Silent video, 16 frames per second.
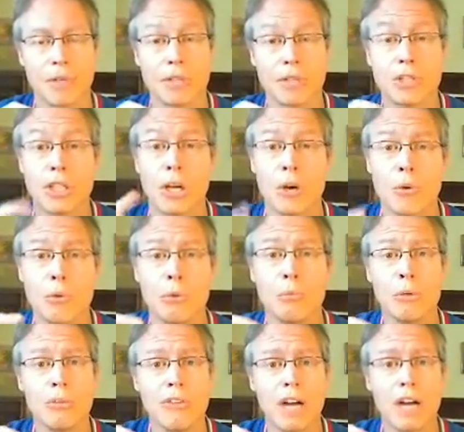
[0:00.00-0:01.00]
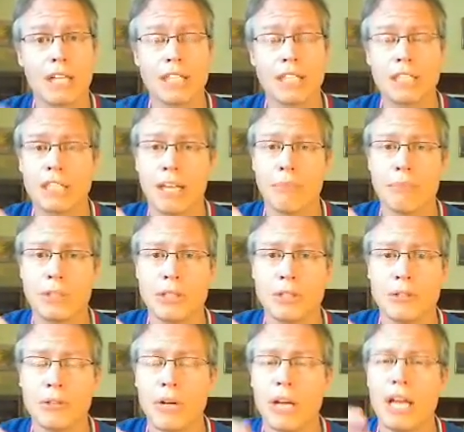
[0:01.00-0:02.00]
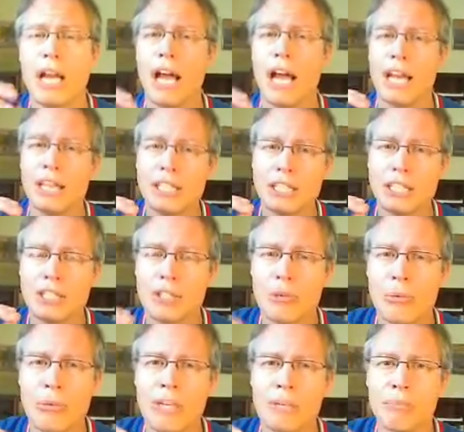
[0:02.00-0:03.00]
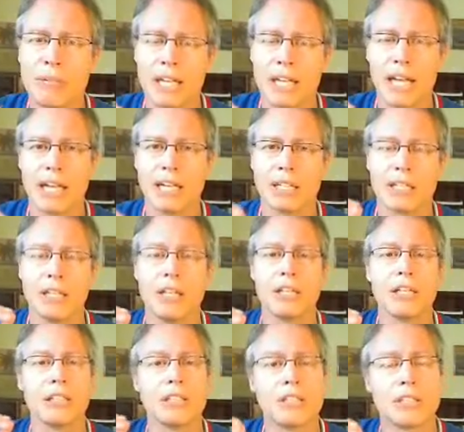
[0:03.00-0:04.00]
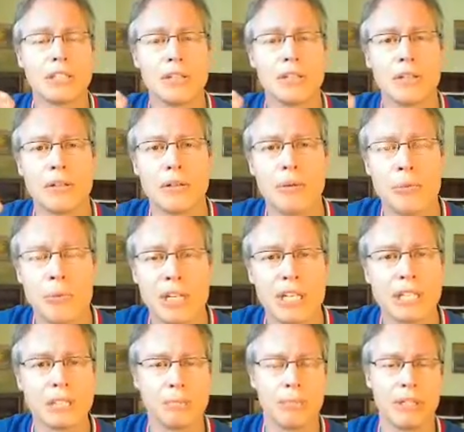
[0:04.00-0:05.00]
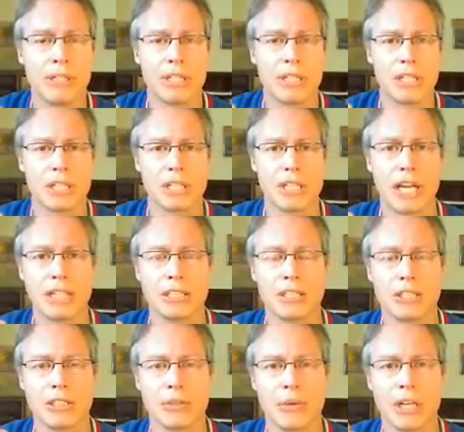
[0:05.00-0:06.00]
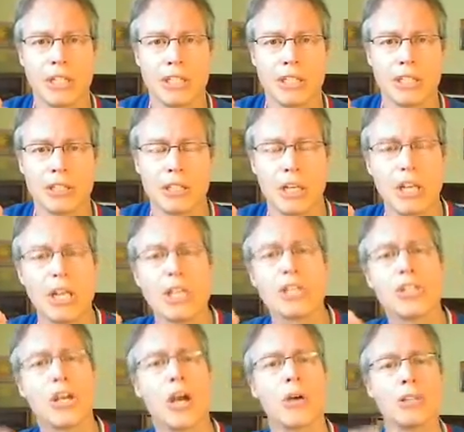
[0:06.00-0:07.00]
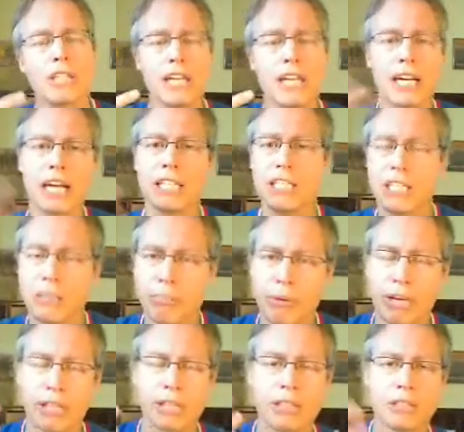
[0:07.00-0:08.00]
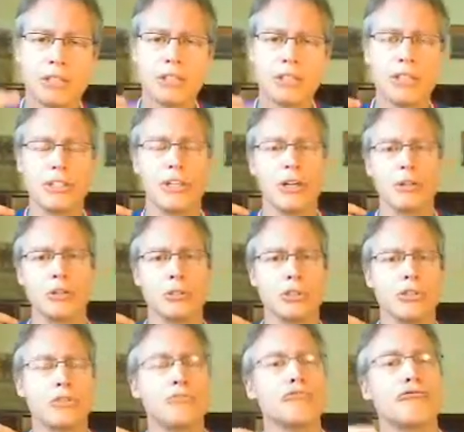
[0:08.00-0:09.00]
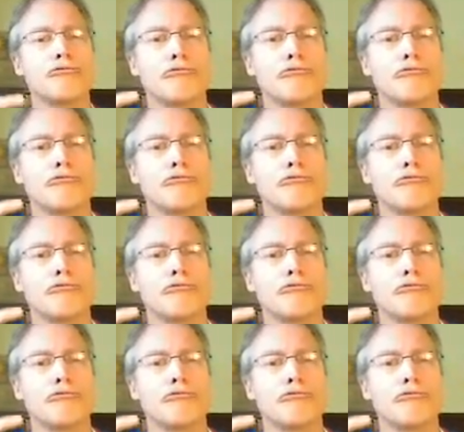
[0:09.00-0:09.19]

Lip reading: So we'll move on to step 2, and this is to replay it. This is to re-experience that situation. So take a nice deep breath in through your nose,